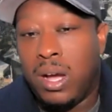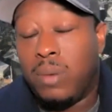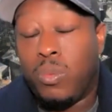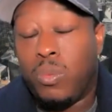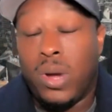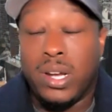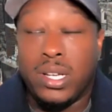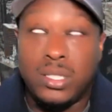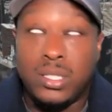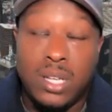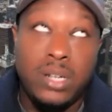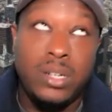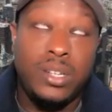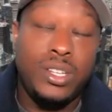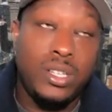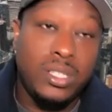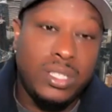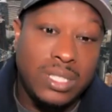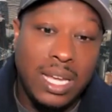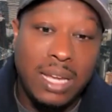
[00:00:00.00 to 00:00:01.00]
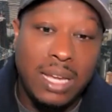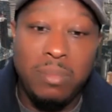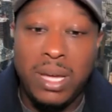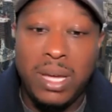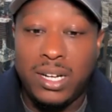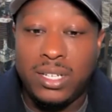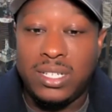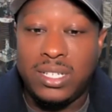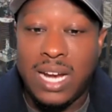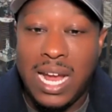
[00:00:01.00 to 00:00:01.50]
whereas under your site
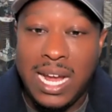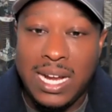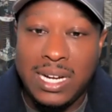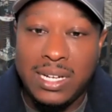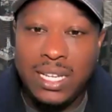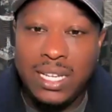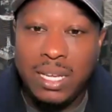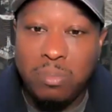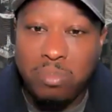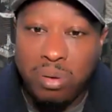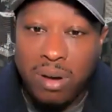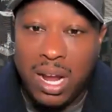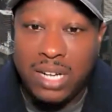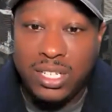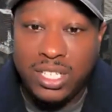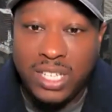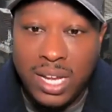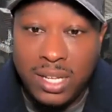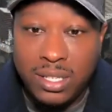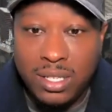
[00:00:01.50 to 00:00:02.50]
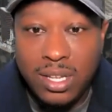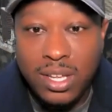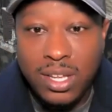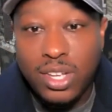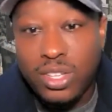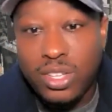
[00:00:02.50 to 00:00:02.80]
manager ID project,